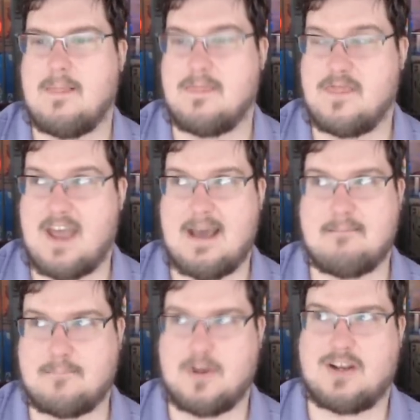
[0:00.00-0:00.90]

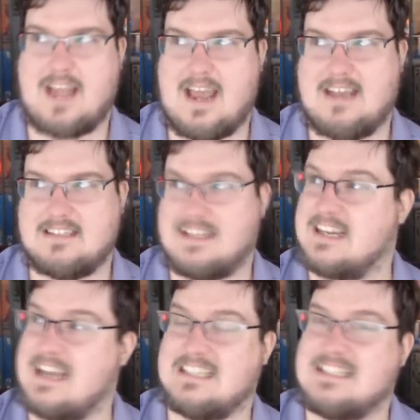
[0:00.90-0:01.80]
that book has
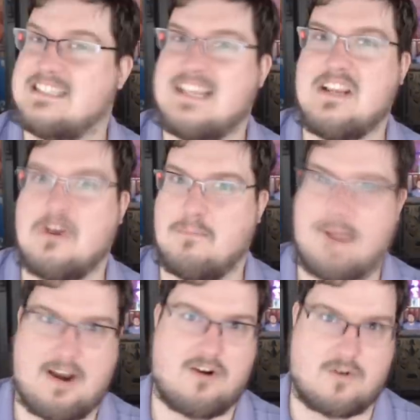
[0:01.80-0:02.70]
like a single
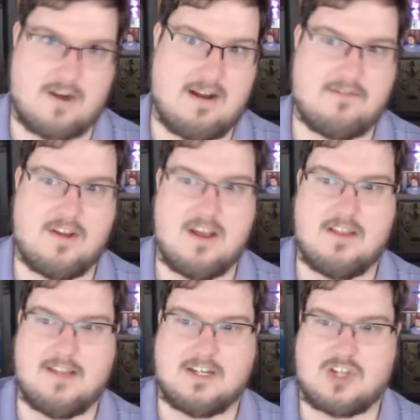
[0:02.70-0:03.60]
paragraph
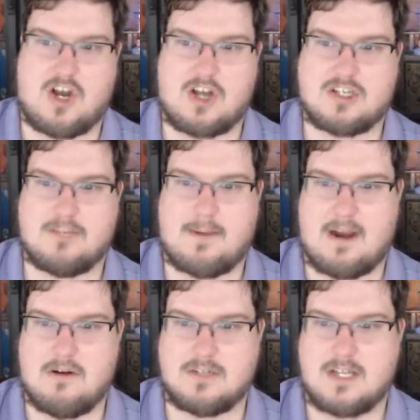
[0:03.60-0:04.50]
that talks
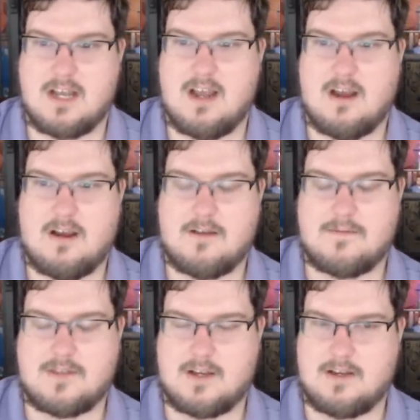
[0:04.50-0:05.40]
about
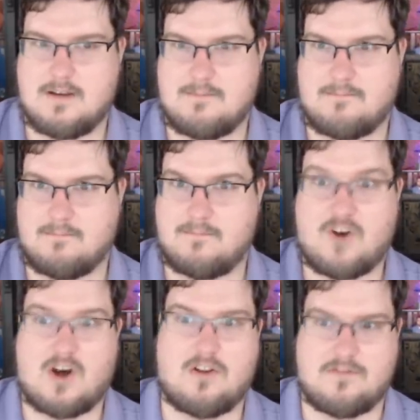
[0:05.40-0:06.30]
the
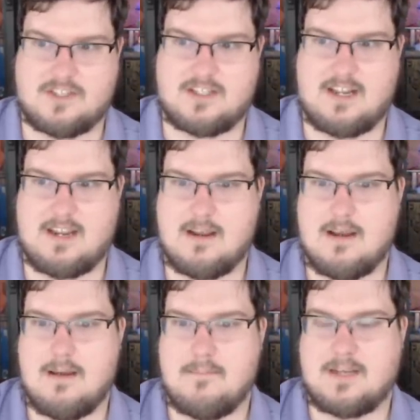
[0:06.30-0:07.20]
fall of the city.
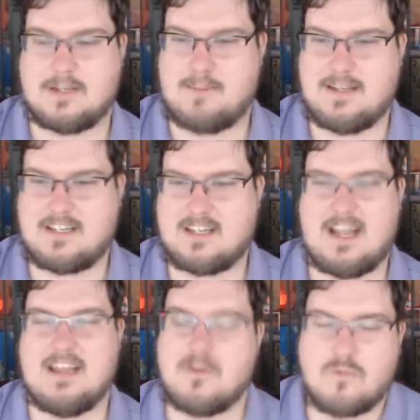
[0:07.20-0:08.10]
Because basically,
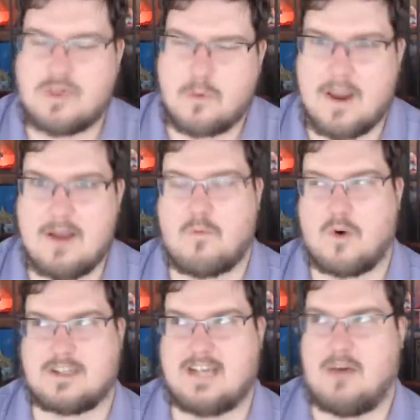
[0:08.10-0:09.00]
and the way it
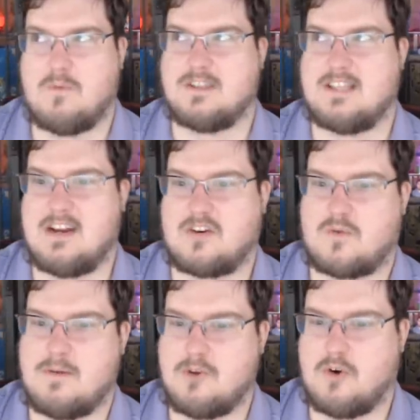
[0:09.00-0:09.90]
worked out was that
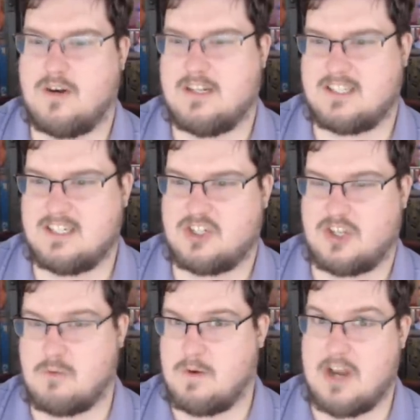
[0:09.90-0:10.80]
Grimgor
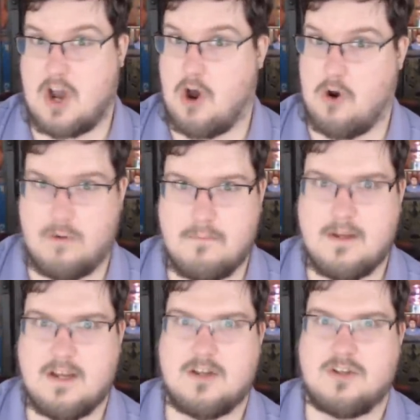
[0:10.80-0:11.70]
essentially went home
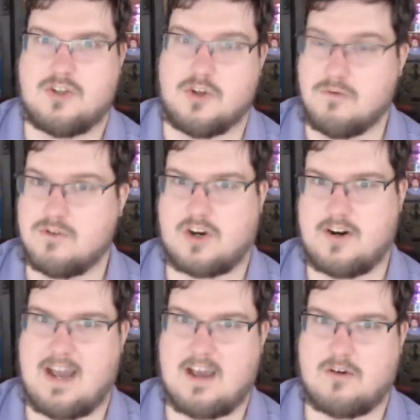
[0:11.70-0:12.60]
to
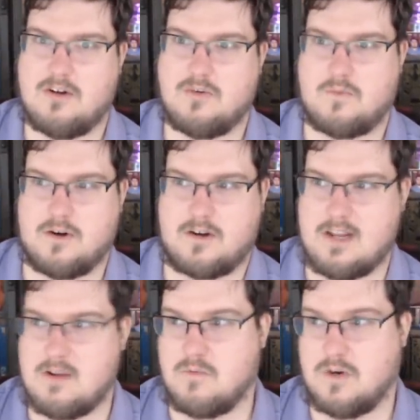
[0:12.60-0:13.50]
Zharr-Naggrund, where
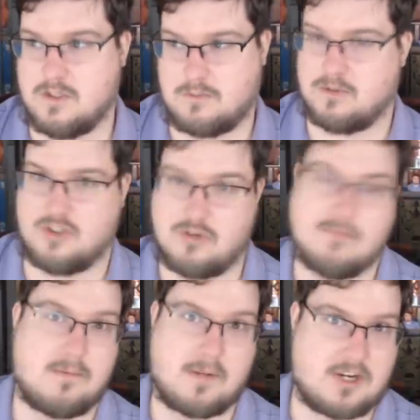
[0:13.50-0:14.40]
he was
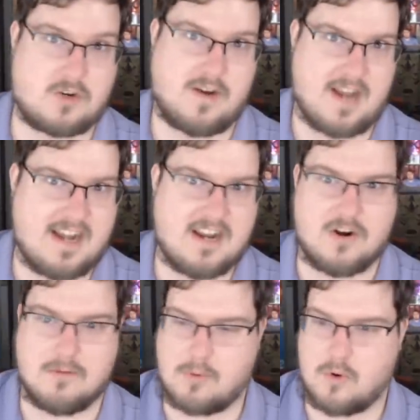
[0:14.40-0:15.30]
presumably
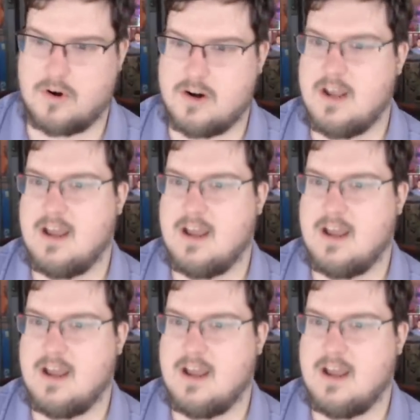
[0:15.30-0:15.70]
created or born,